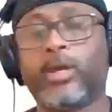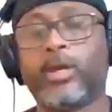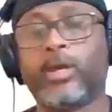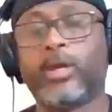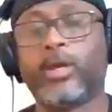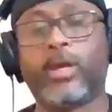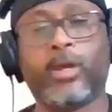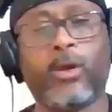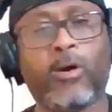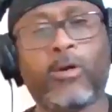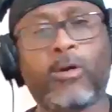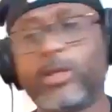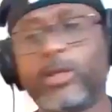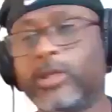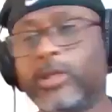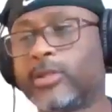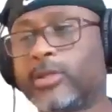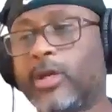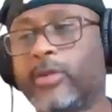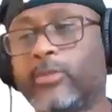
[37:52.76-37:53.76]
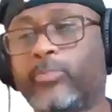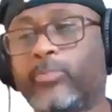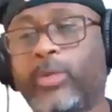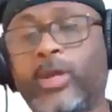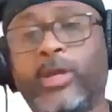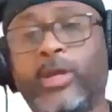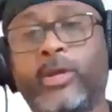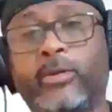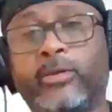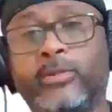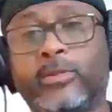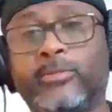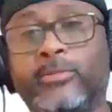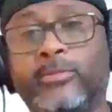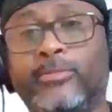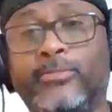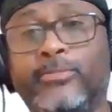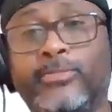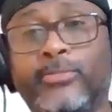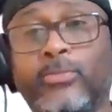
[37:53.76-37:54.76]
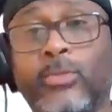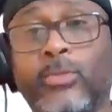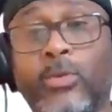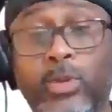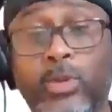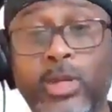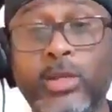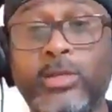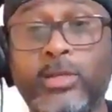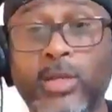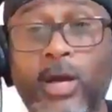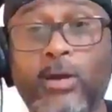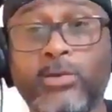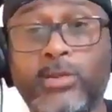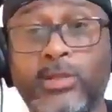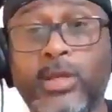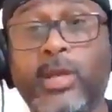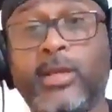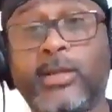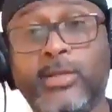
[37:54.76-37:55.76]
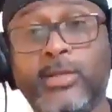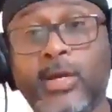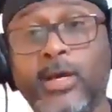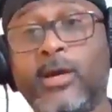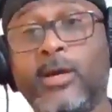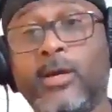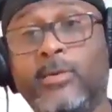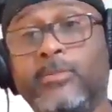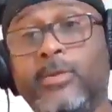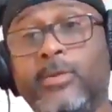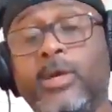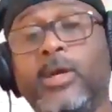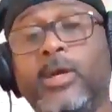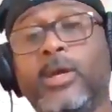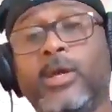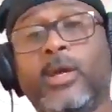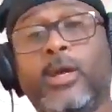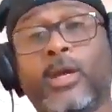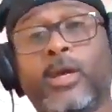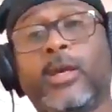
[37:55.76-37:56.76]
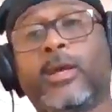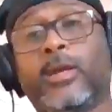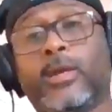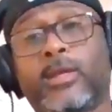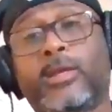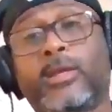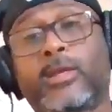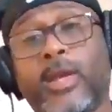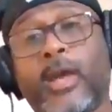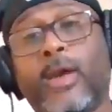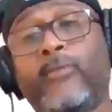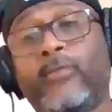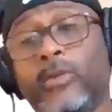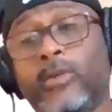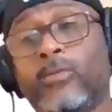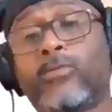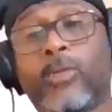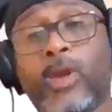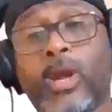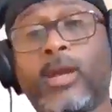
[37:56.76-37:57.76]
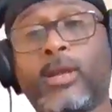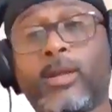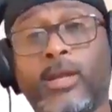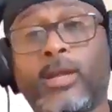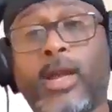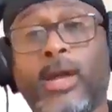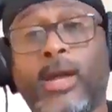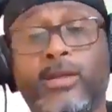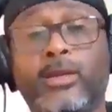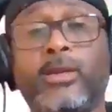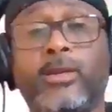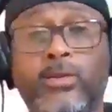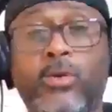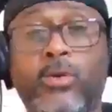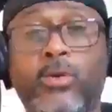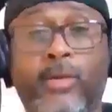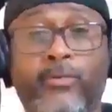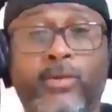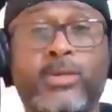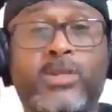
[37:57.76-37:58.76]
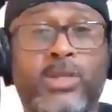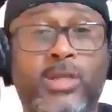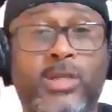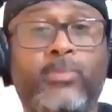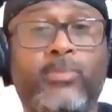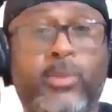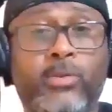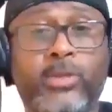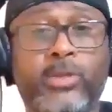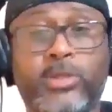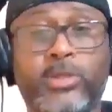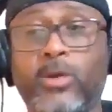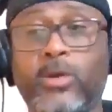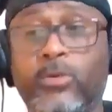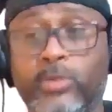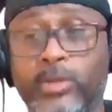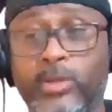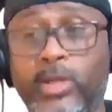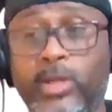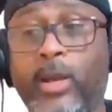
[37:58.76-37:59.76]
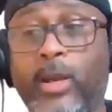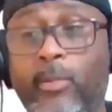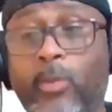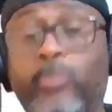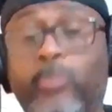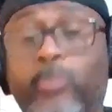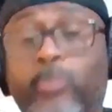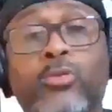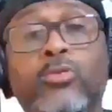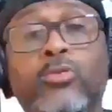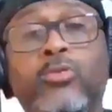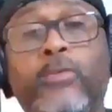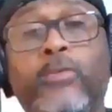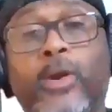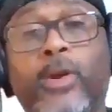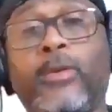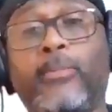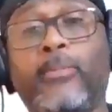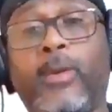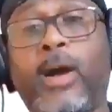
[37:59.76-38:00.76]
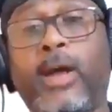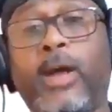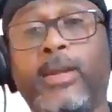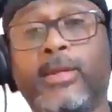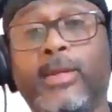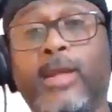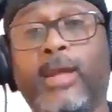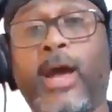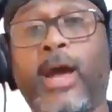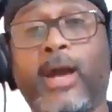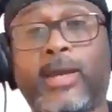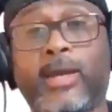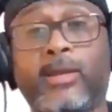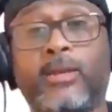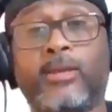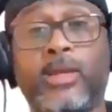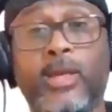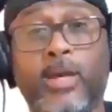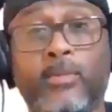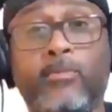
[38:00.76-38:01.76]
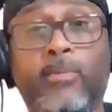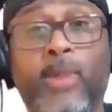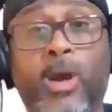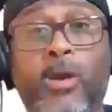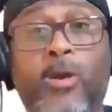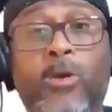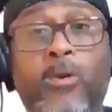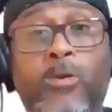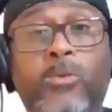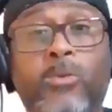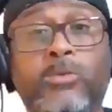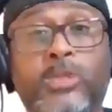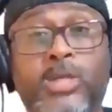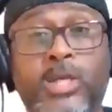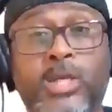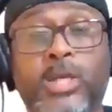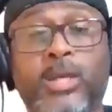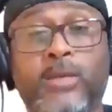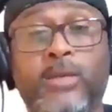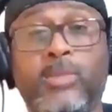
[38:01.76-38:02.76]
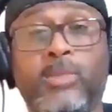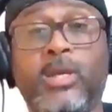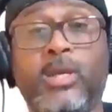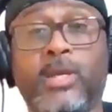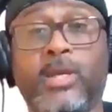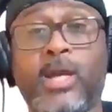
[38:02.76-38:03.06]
and all these other players. When it's all said and done, Kevin Durant is going to have a chip on his shoulder that I'm going to prove everybody that I can get my own team, me and